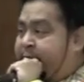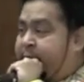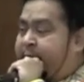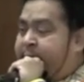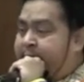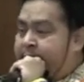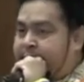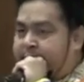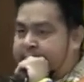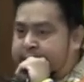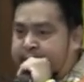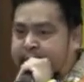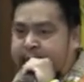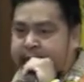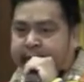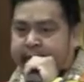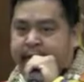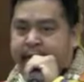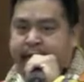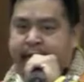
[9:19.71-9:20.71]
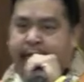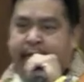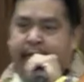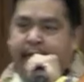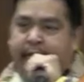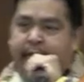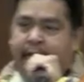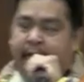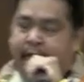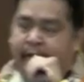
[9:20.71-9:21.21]
They were with the
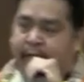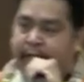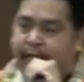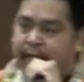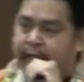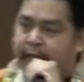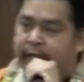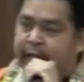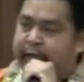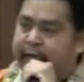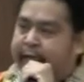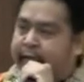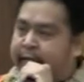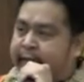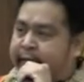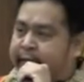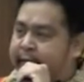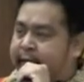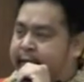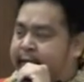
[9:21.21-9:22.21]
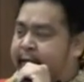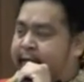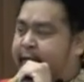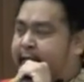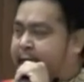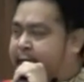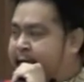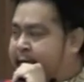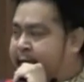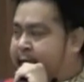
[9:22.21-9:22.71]
rawhide and
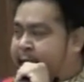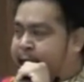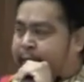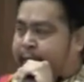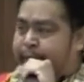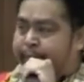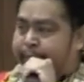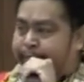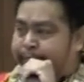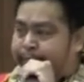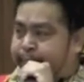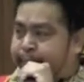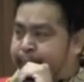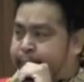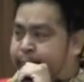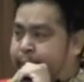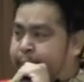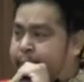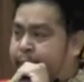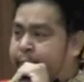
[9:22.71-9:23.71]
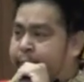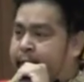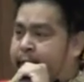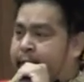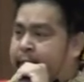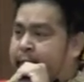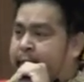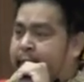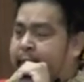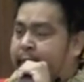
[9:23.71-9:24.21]
the latigo,
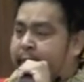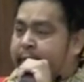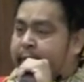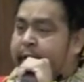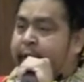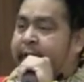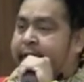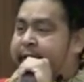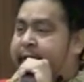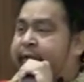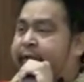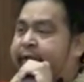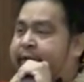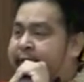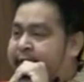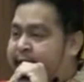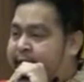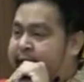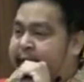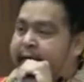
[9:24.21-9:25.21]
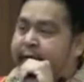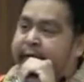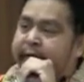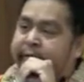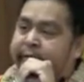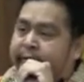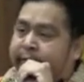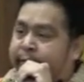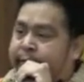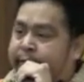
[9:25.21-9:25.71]
or the leather and the
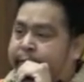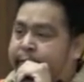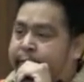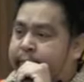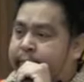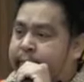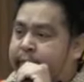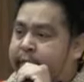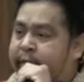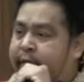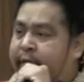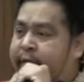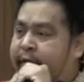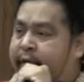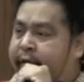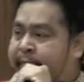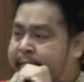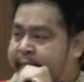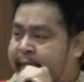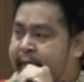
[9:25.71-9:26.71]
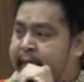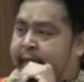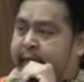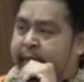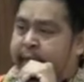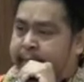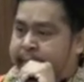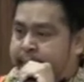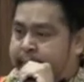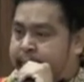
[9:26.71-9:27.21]
latigo, and I
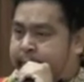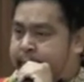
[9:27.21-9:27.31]
beaded them.